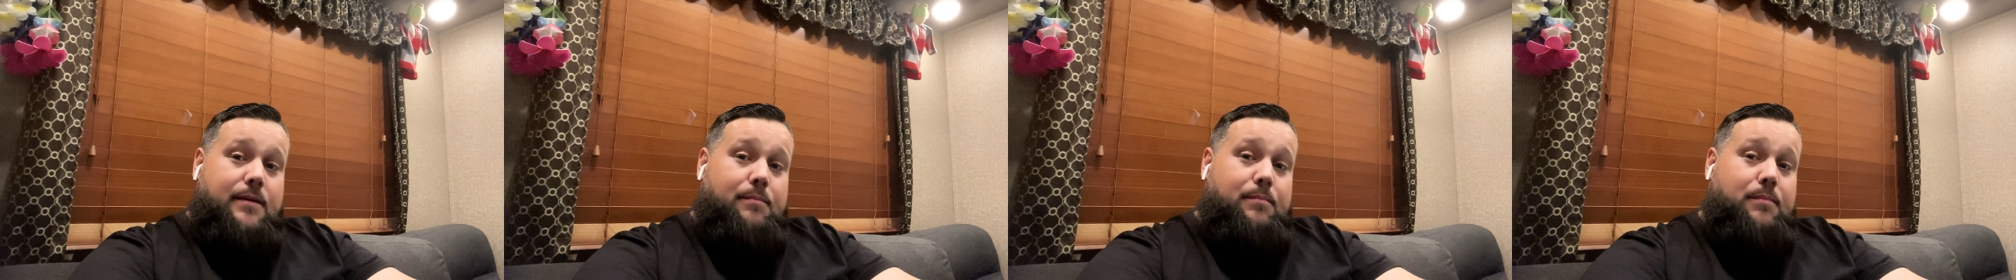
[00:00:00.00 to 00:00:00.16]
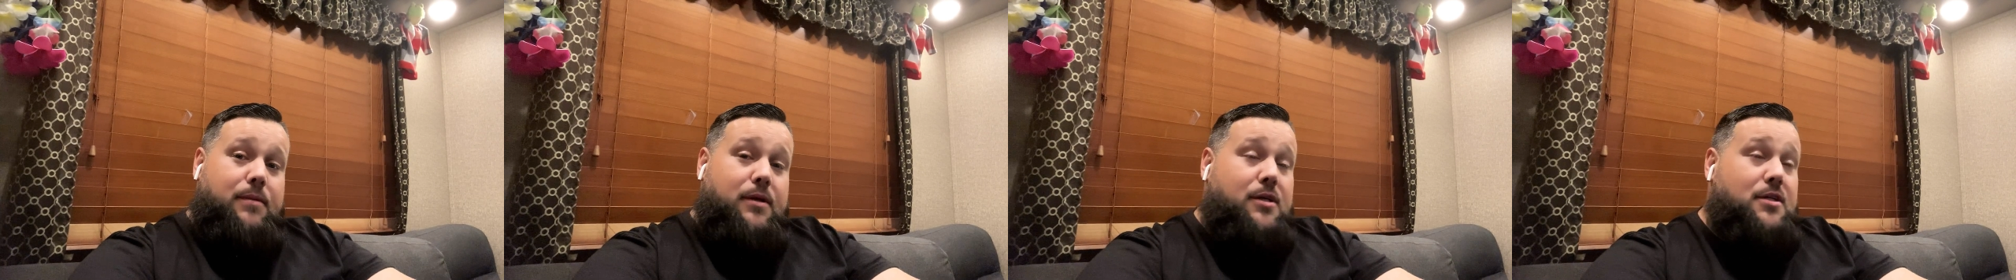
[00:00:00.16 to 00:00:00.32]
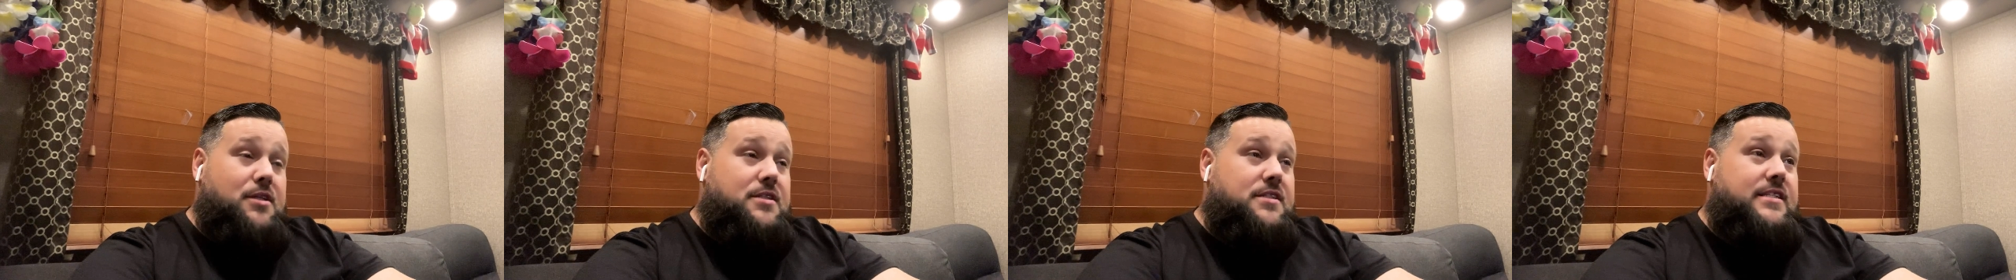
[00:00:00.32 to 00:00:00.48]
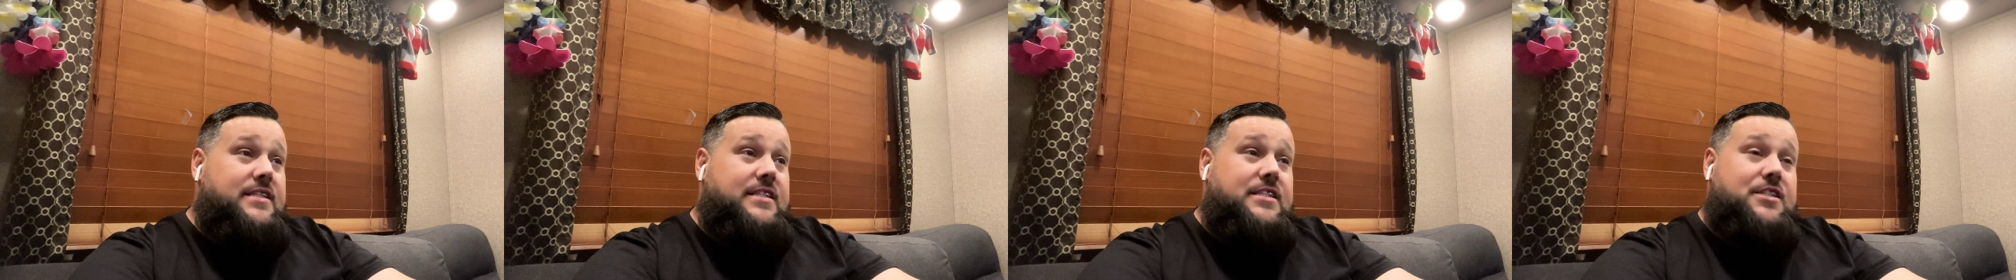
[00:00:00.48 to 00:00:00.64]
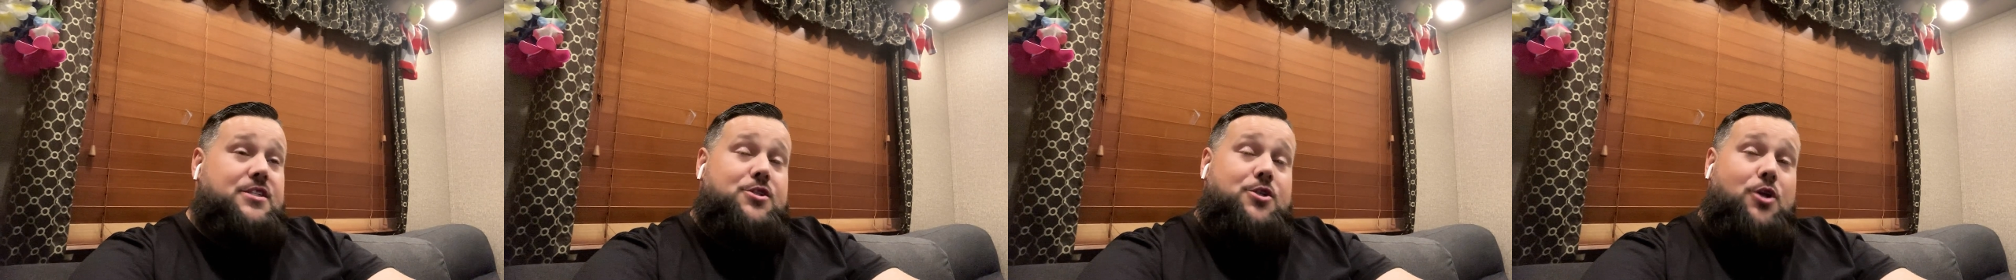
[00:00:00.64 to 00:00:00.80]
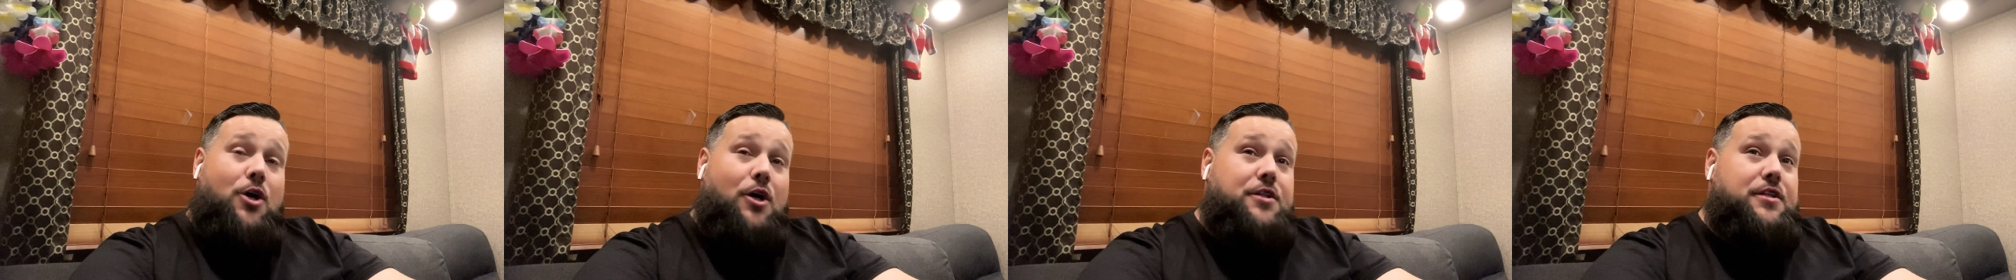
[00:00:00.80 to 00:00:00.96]
because he's
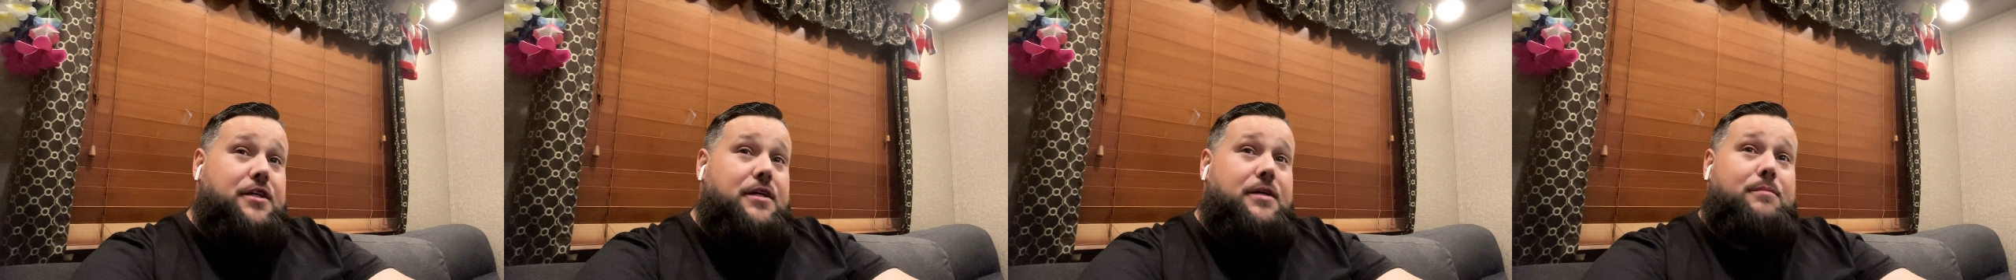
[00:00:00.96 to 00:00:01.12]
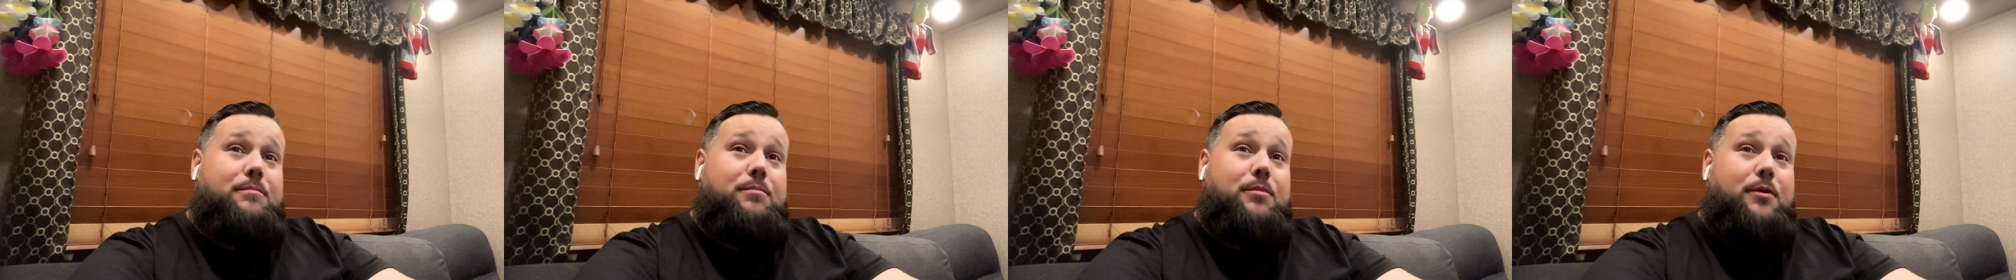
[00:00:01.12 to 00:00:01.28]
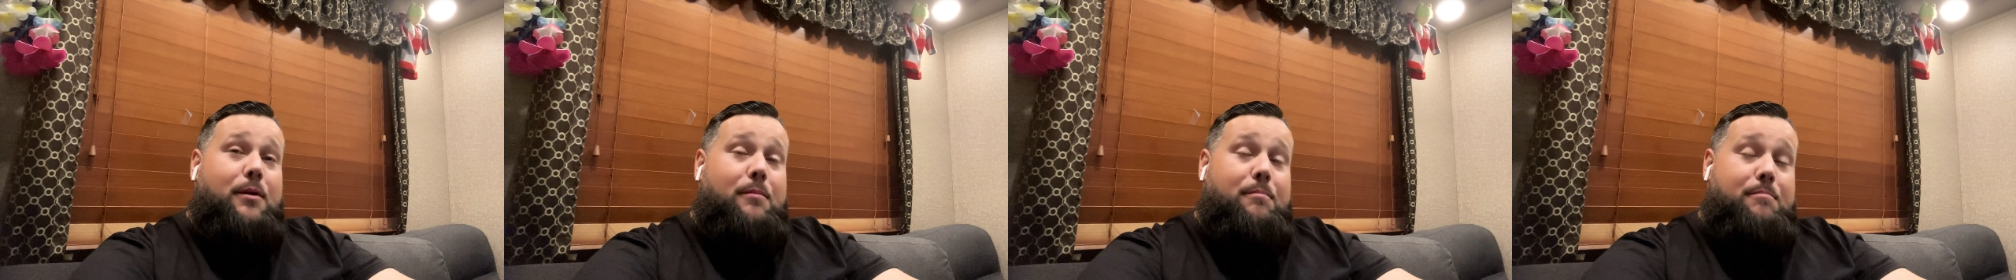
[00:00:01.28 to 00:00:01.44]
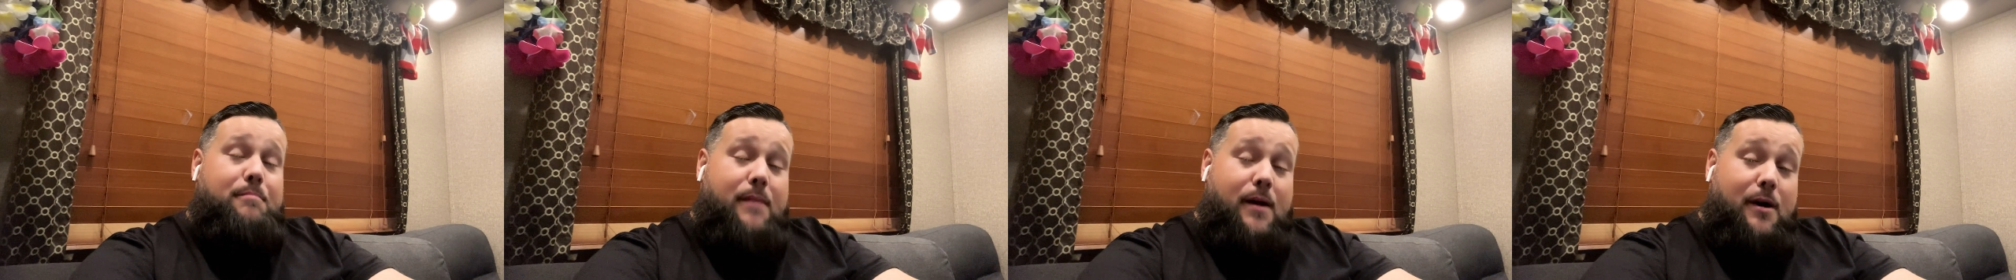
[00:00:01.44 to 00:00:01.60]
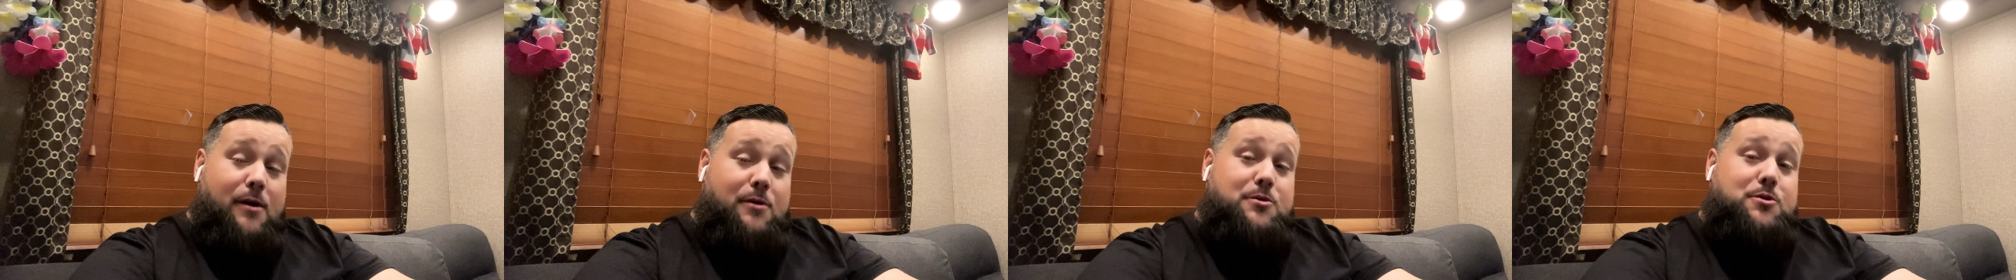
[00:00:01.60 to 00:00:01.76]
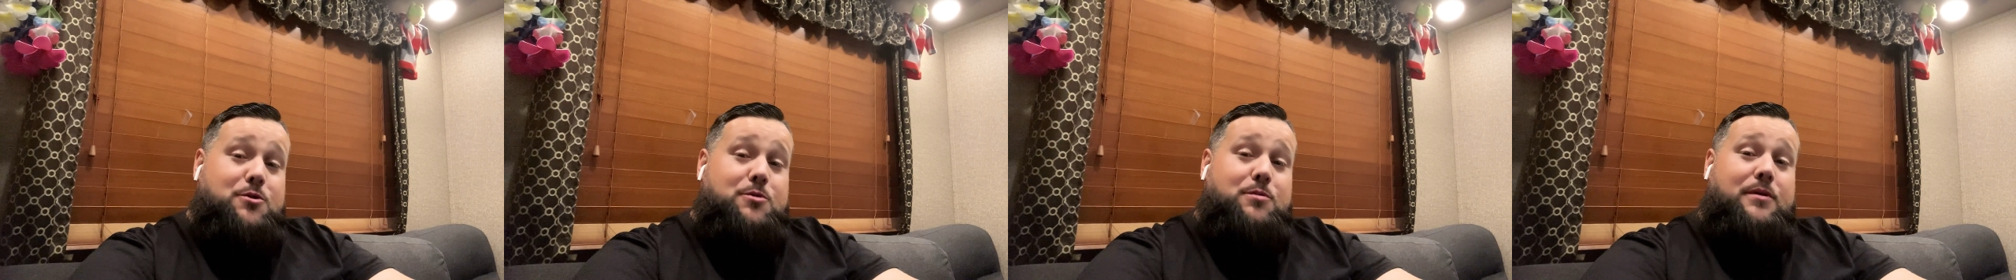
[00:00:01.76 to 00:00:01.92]
nothing but a
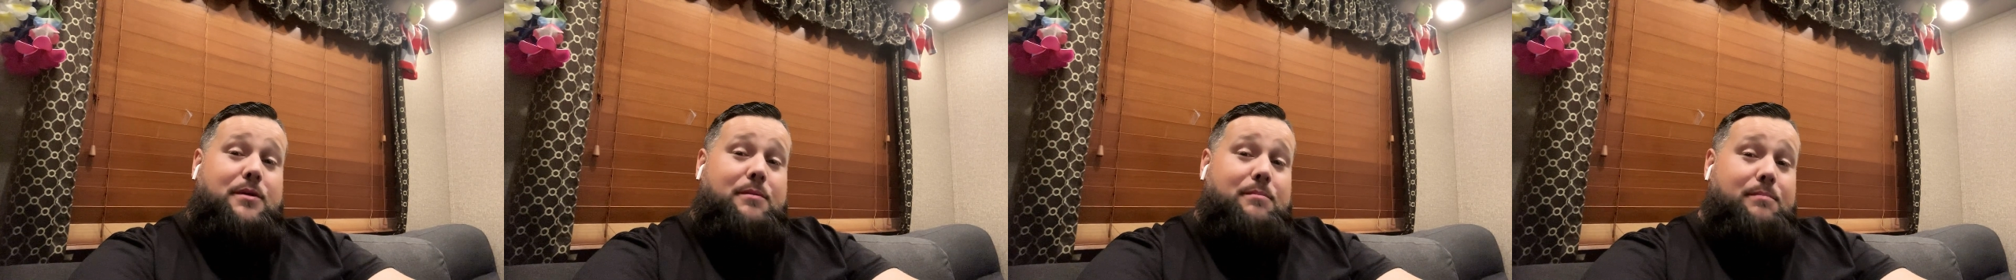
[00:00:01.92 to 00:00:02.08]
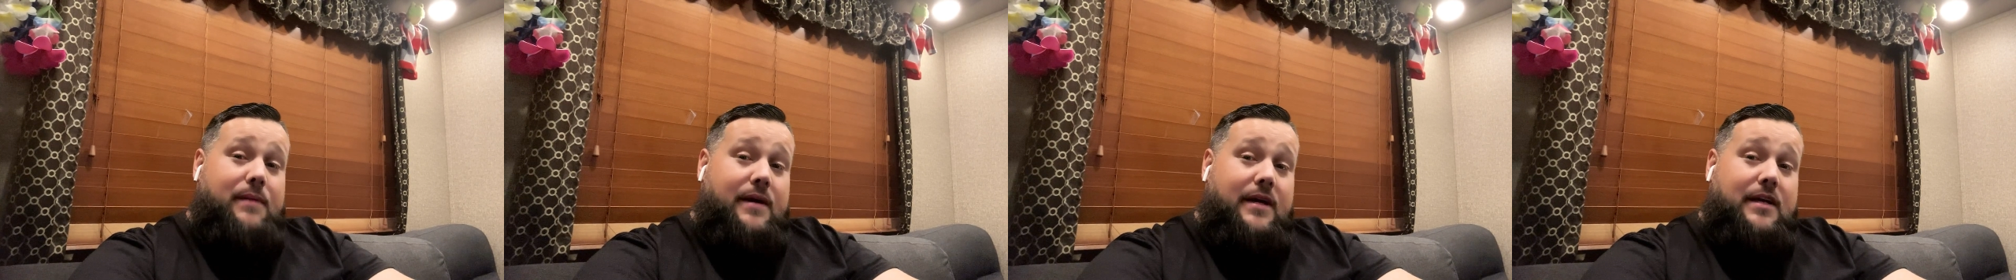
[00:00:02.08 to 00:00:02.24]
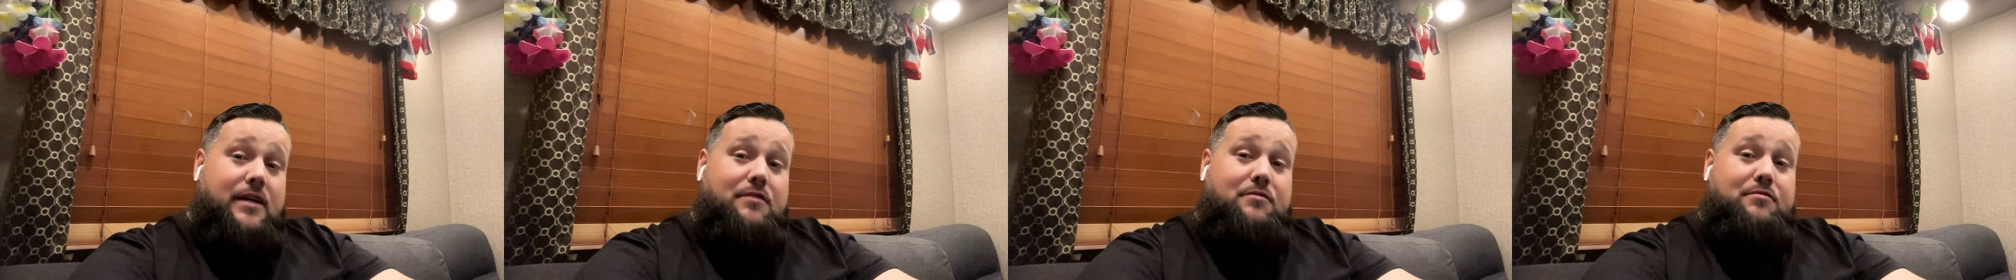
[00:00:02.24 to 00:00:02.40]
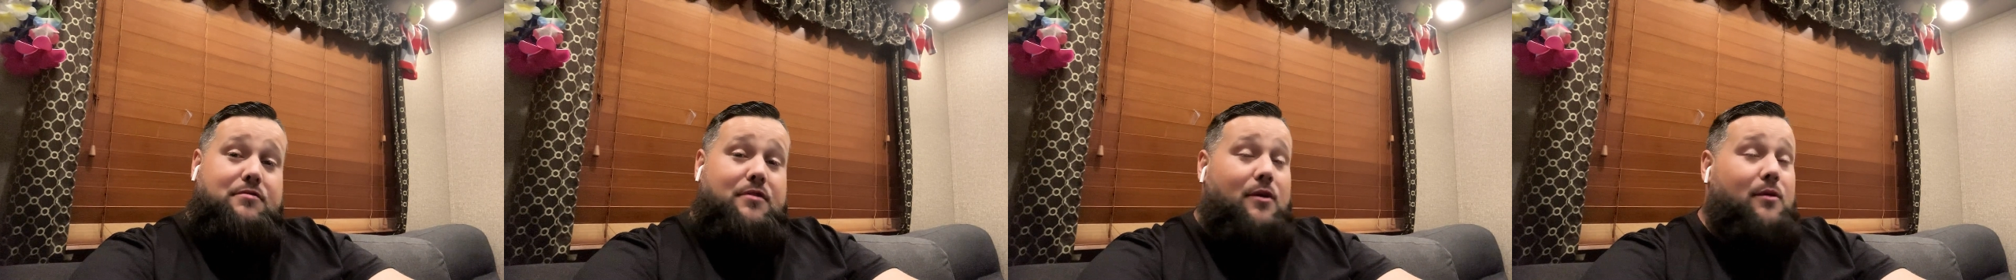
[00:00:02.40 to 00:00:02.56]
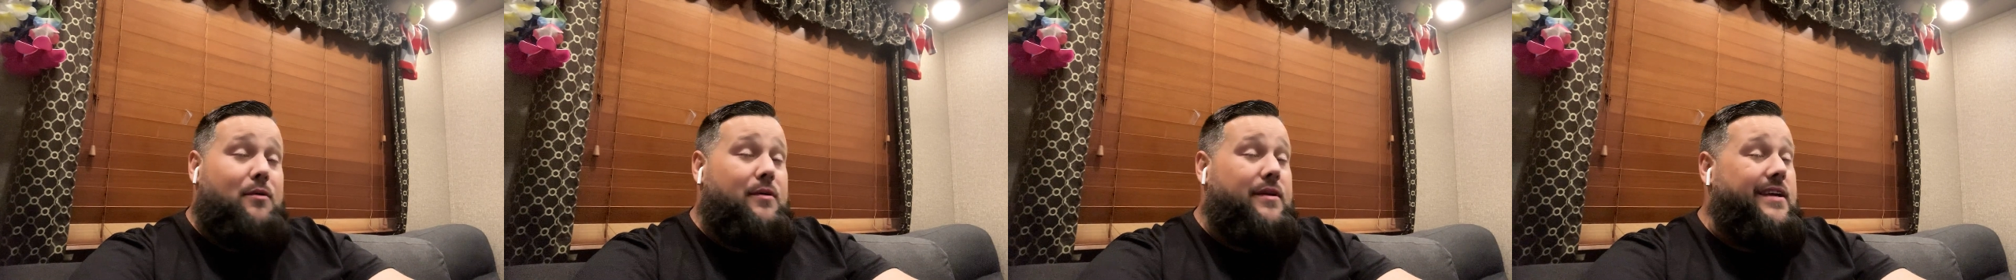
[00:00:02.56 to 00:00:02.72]
mouse with a megaphone.